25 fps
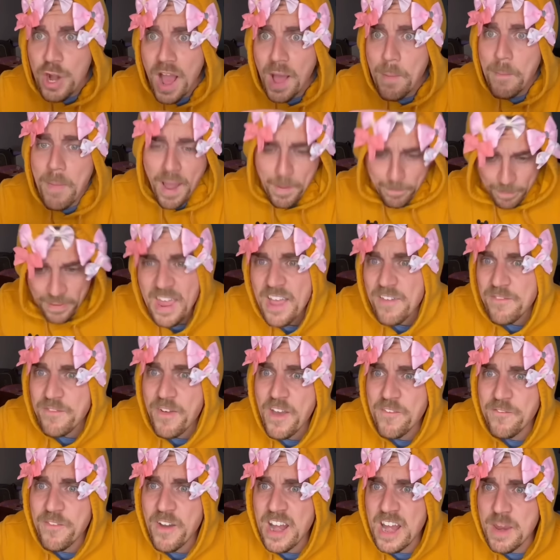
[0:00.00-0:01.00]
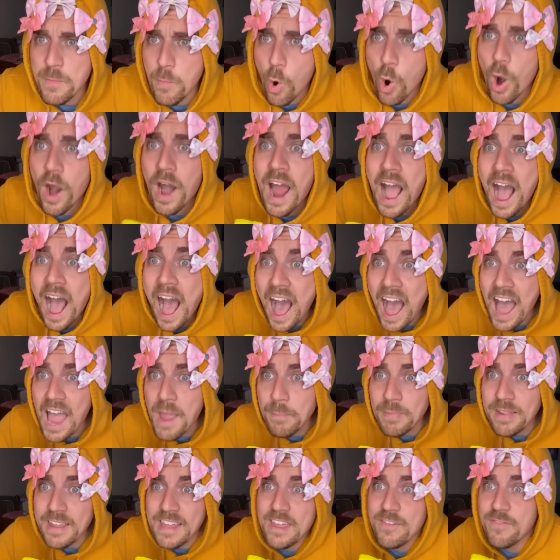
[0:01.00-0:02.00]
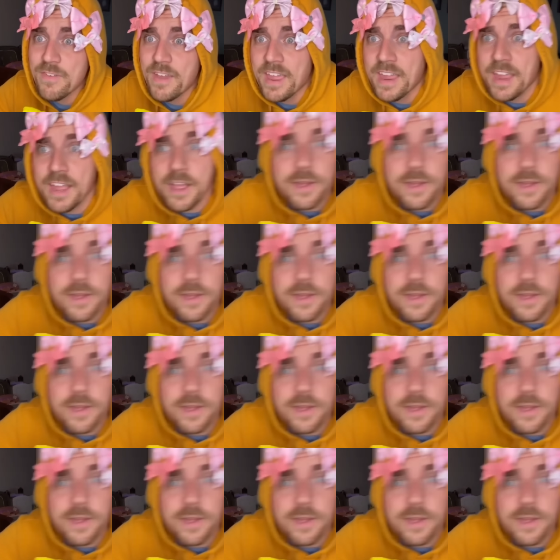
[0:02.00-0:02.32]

my BFF anymore. I'm leaving.